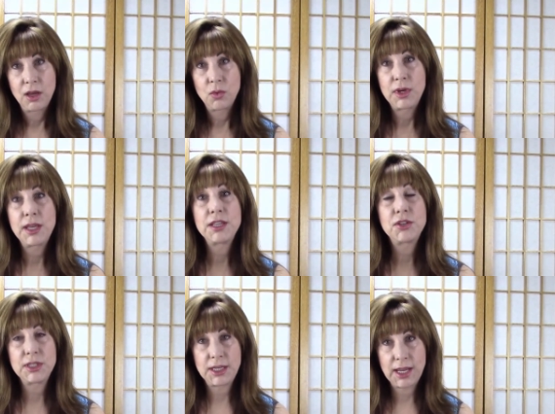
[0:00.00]
when
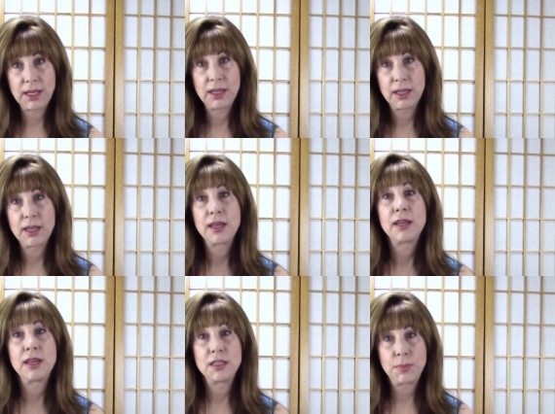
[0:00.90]
history taking
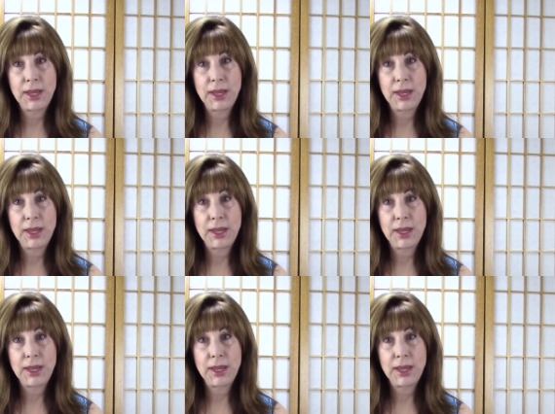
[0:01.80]
is